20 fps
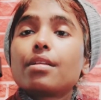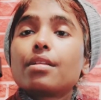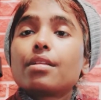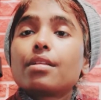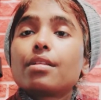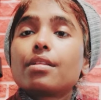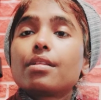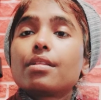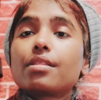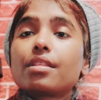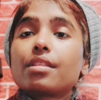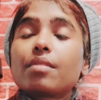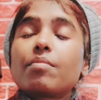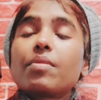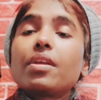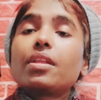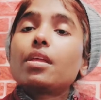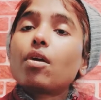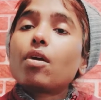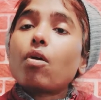
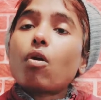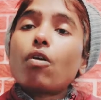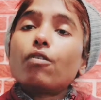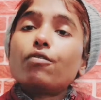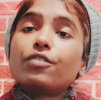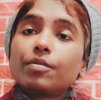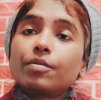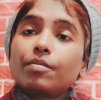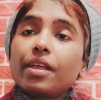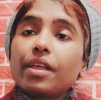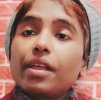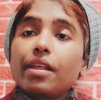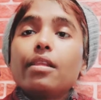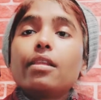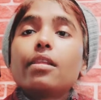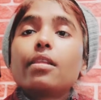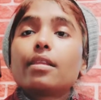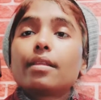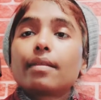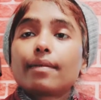semen of the male.
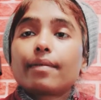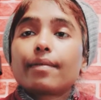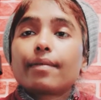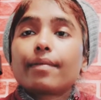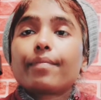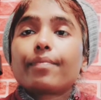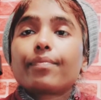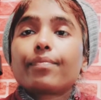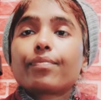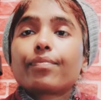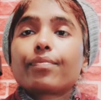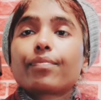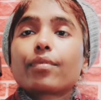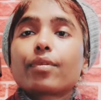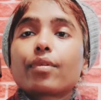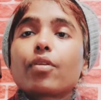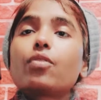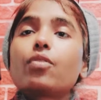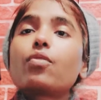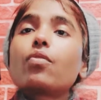
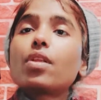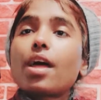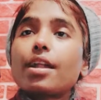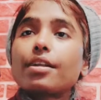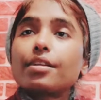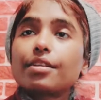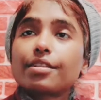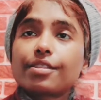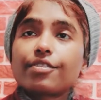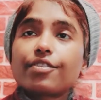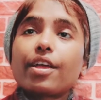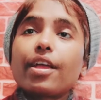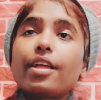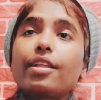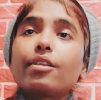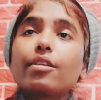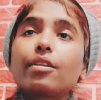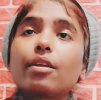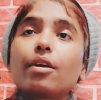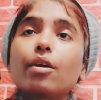You're gonna
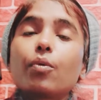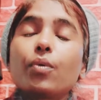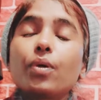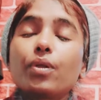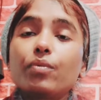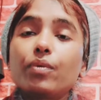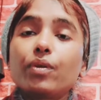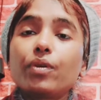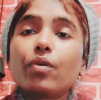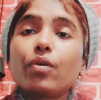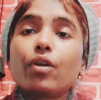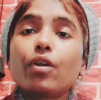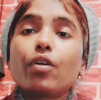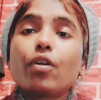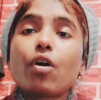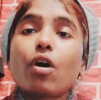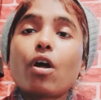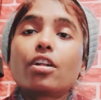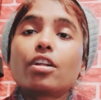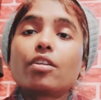understand when we're gonna
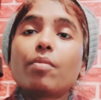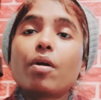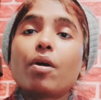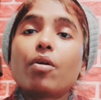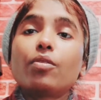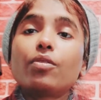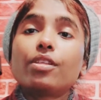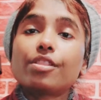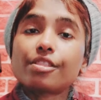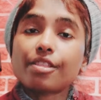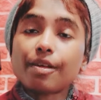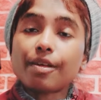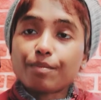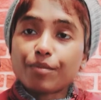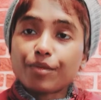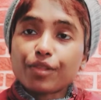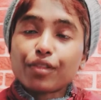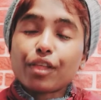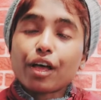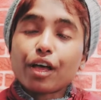talk about the
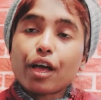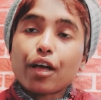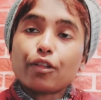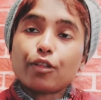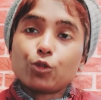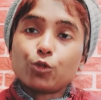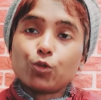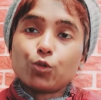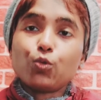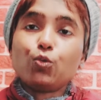saptadhatu.